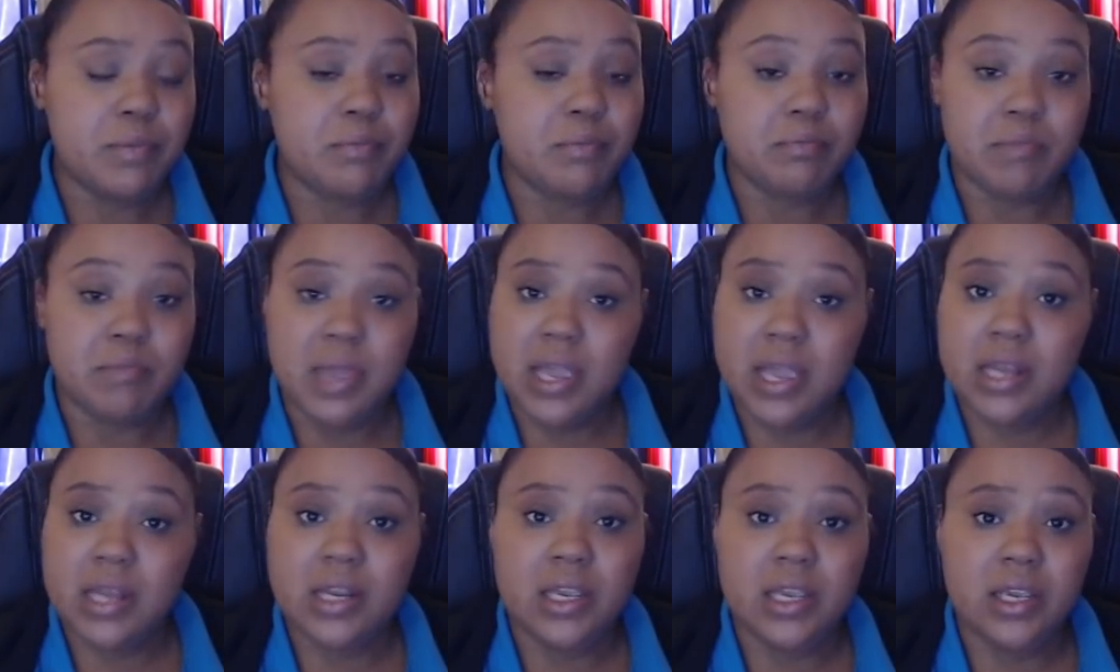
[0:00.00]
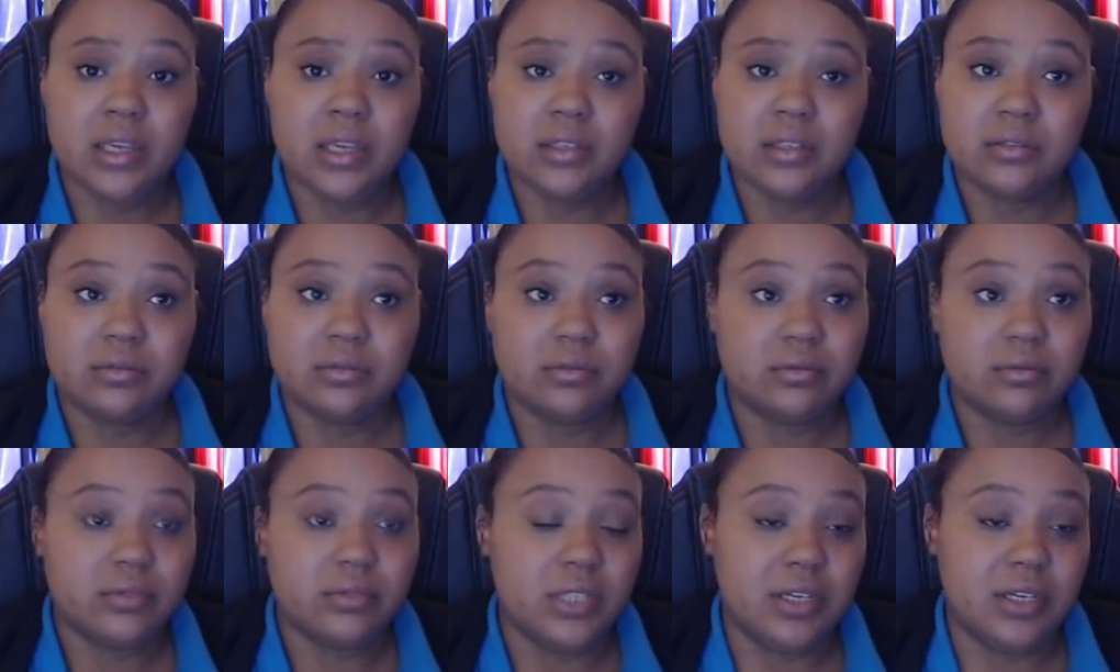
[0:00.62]
Manny,
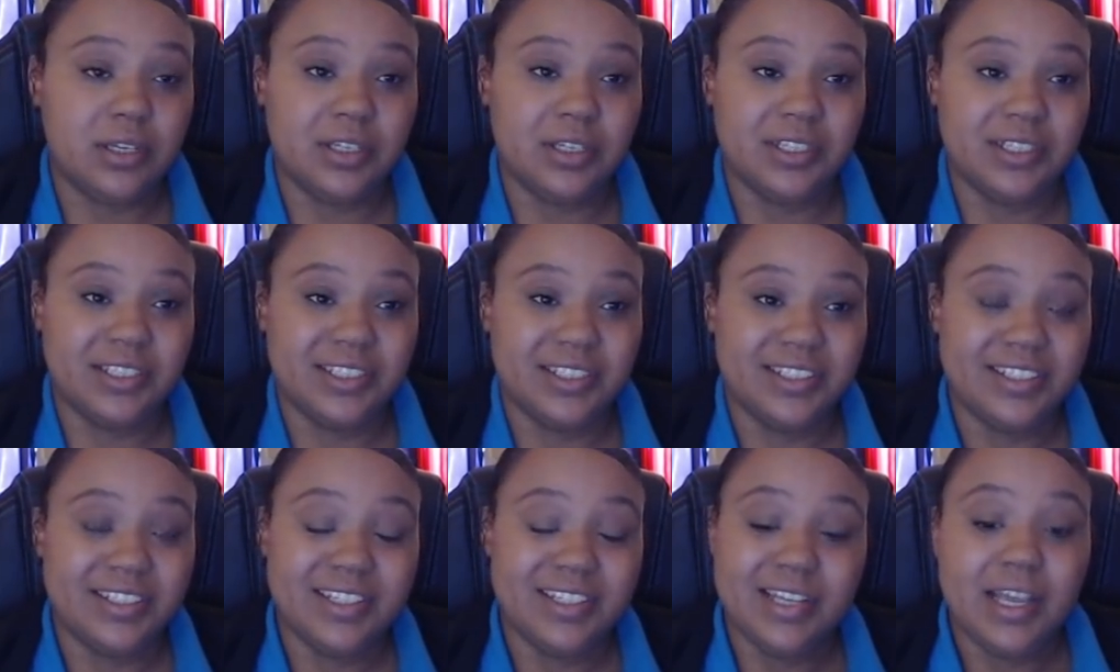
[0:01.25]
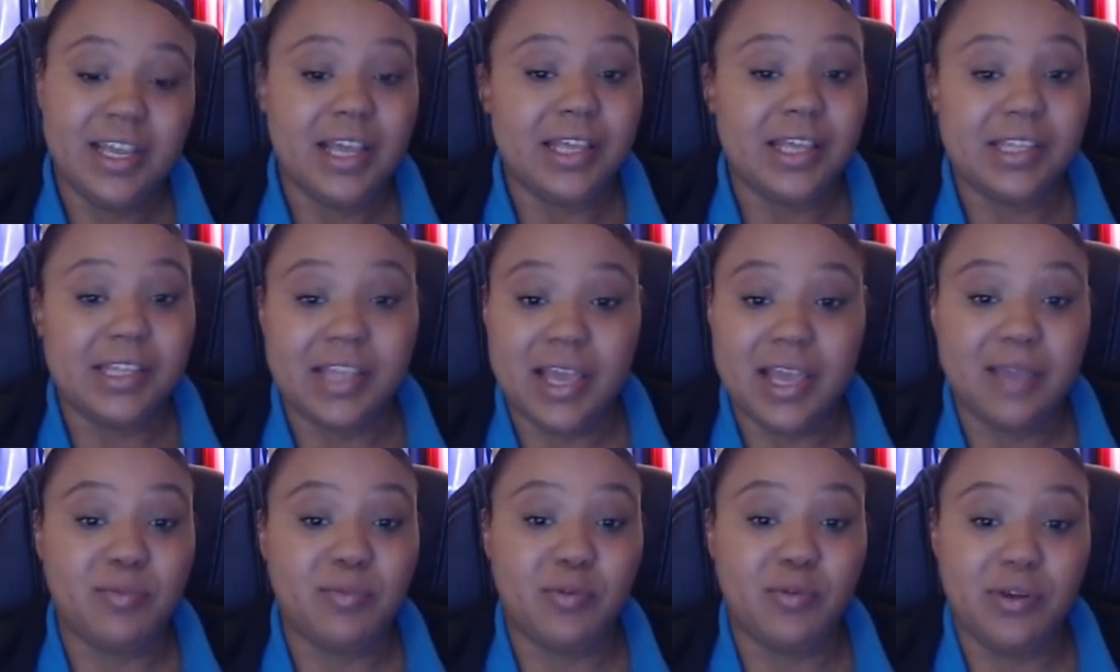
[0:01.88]

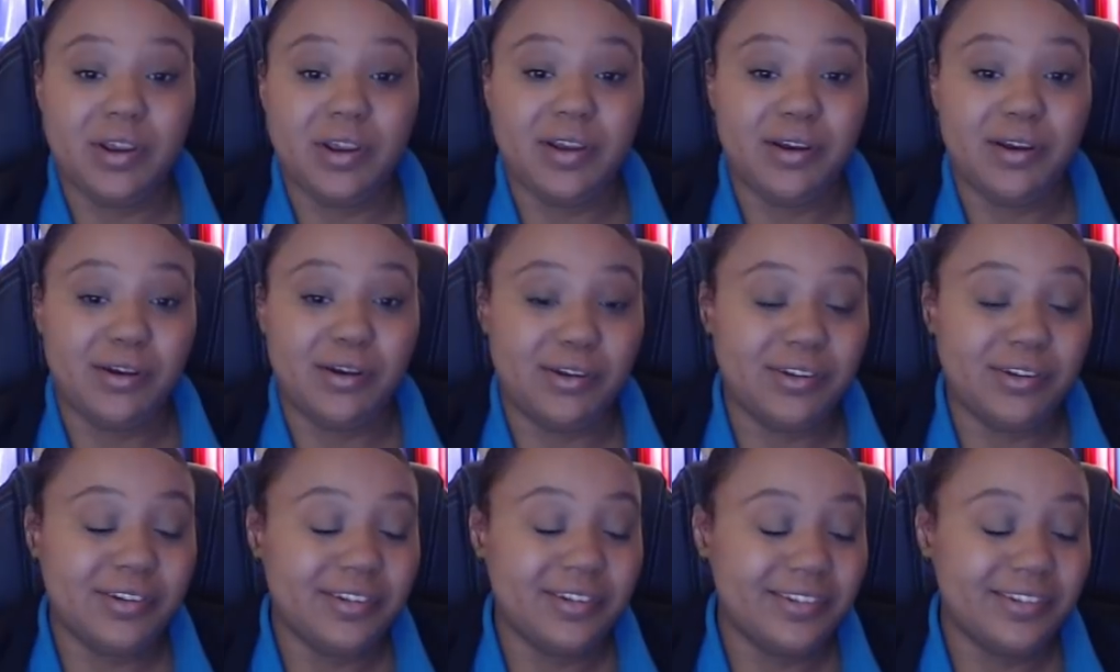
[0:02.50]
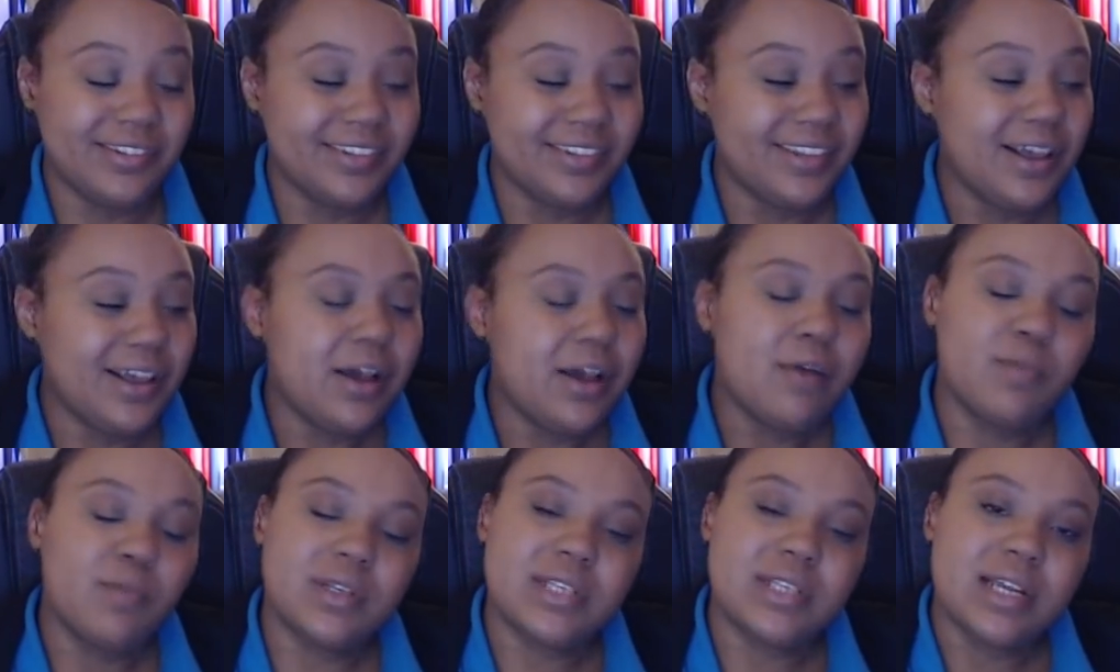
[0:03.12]
Gabriel.
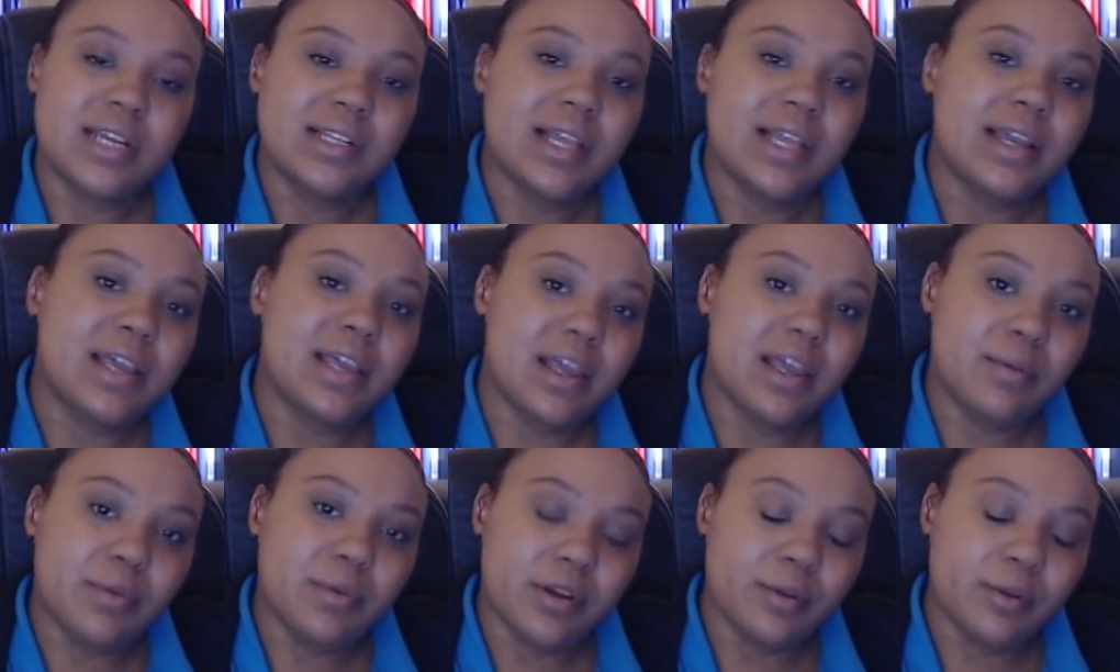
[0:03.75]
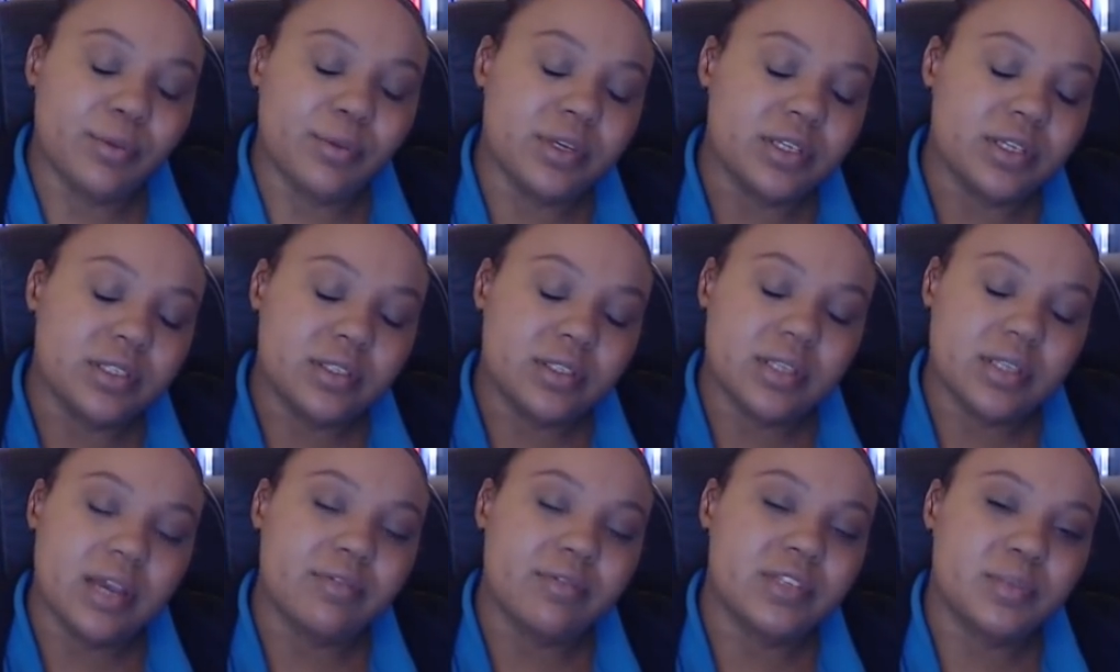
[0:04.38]
But I like Gabriel because
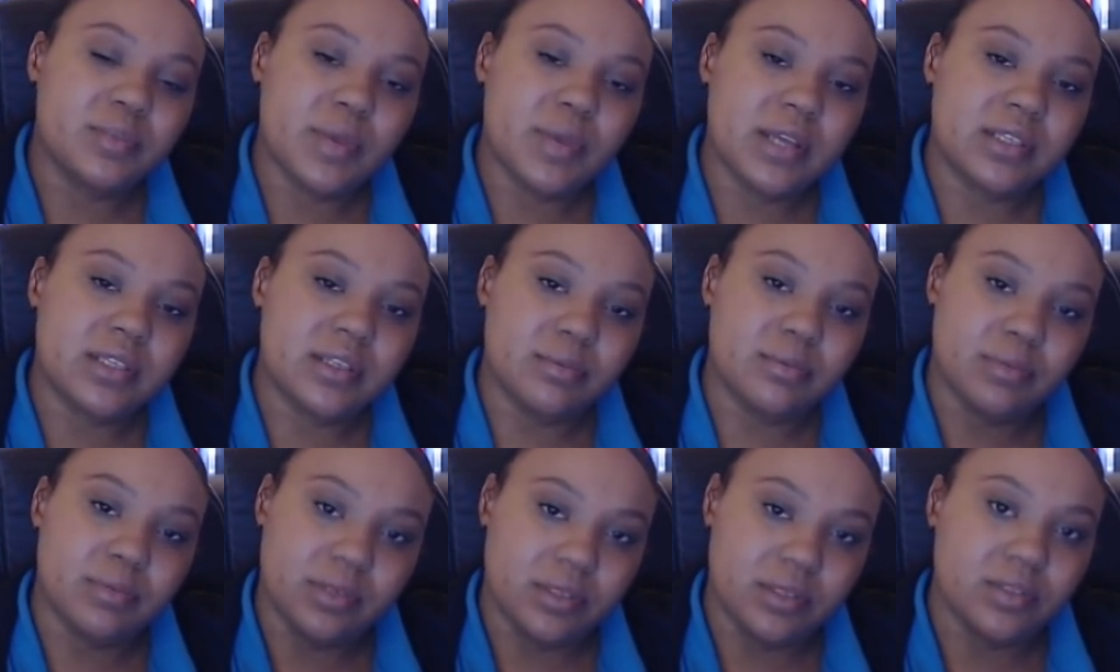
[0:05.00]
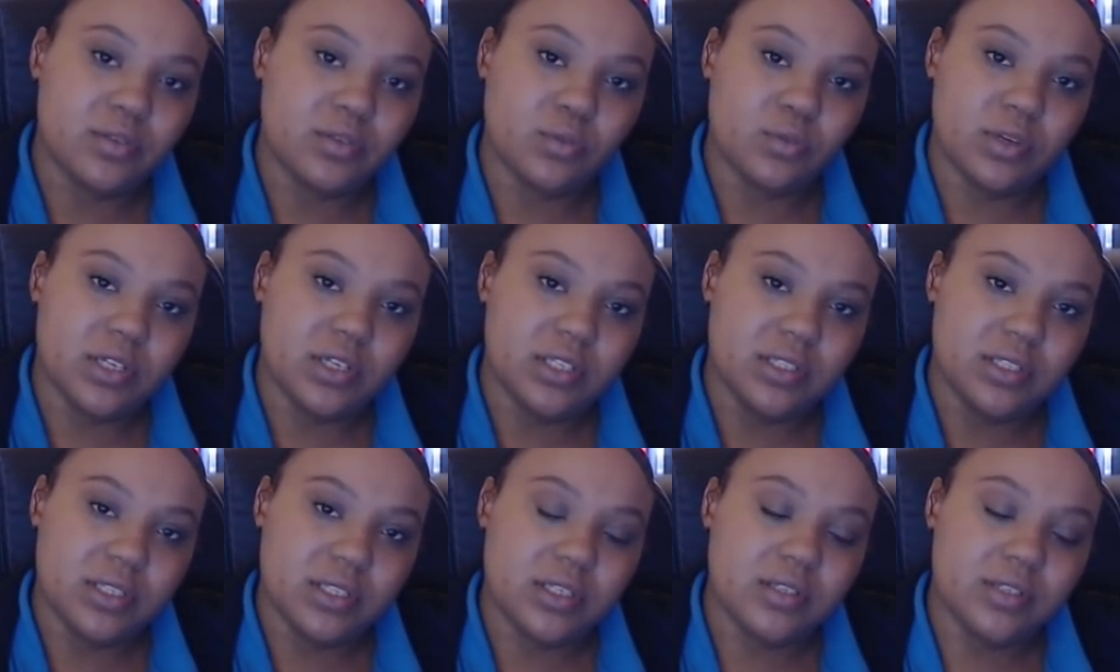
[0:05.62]
I respect him because of what he
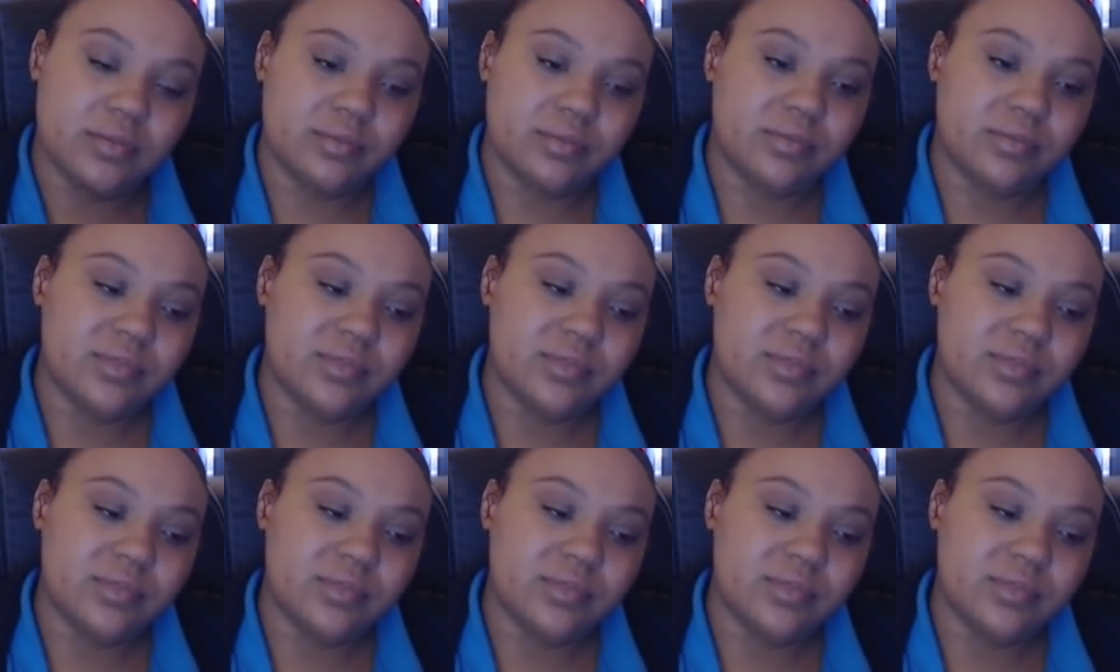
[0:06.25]
did.